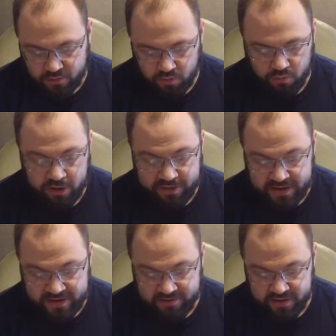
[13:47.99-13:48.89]
or one of the
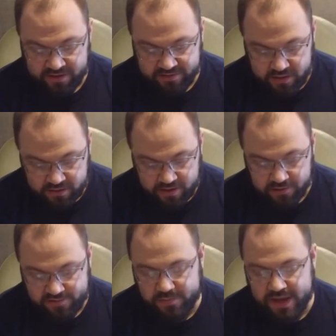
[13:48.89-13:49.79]
next things that it
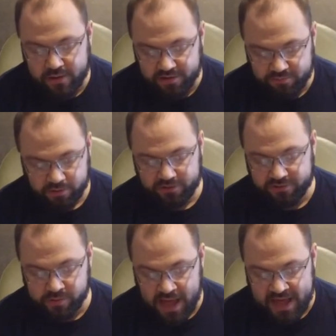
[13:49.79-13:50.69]
talks about is
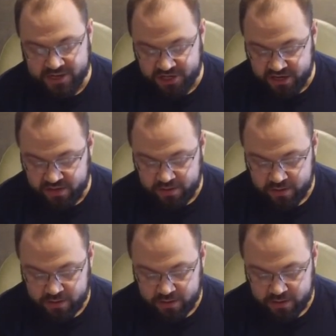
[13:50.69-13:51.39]
personal hygiene,